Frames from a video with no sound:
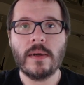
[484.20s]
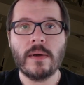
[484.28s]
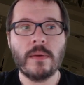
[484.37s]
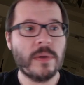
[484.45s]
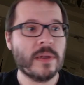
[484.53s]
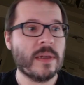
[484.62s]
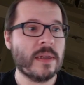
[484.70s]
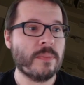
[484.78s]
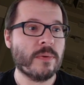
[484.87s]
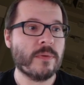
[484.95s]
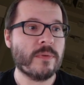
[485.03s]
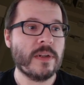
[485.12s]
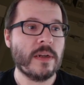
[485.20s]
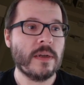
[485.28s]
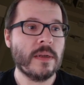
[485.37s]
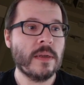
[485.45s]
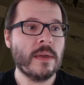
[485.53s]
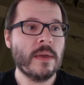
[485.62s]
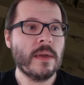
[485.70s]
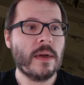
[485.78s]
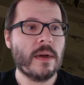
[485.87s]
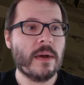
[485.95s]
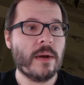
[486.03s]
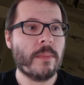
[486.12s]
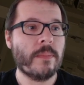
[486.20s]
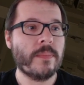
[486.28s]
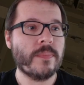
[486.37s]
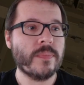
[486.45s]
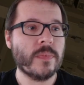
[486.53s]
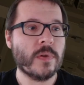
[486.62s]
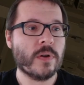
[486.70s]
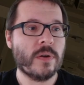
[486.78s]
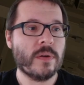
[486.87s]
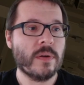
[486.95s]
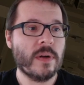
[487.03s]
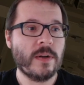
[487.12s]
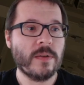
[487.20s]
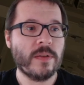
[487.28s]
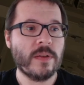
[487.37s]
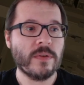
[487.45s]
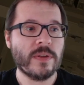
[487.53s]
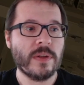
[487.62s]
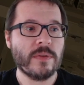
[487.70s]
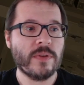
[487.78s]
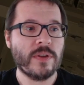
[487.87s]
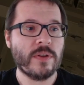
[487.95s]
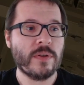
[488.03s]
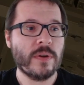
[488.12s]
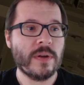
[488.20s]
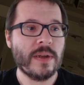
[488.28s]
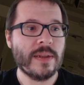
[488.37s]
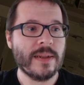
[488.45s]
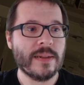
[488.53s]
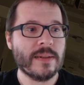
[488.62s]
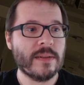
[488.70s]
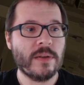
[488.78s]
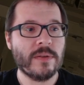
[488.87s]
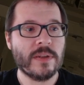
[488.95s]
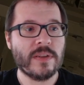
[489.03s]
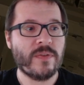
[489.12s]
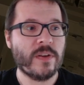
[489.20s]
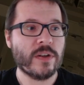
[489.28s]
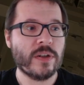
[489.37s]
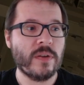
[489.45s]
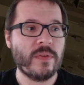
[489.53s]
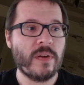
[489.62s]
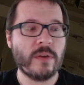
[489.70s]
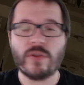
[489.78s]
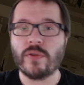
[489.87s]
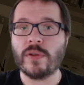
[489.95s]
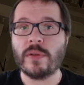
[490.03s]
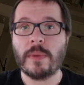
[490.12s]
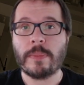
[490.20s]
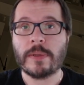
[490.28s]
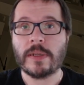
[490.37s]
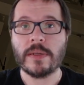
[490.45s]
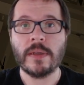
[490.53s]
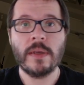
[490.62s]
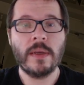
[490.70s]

we kill poor Rita. Her health goes down to 0, and that's a function of how strong the weapon is.